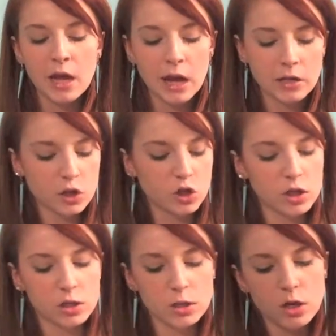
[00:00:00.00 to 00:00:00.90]
I
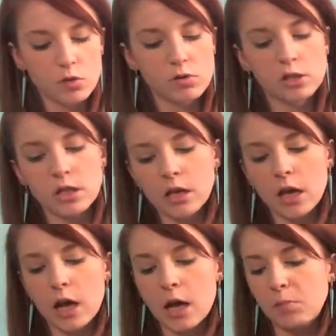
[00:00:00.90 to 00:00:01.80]
suggest using
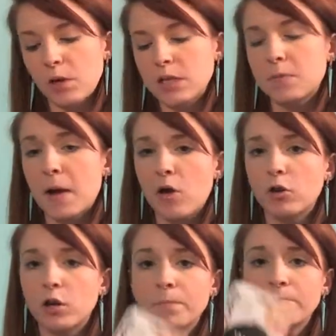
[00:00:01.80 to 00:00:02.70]
a pressed
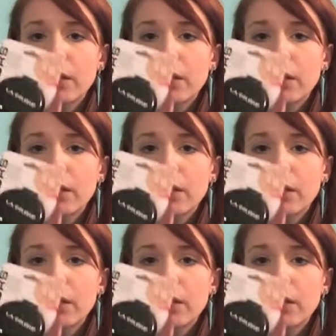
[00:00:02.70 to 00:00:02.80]
powder.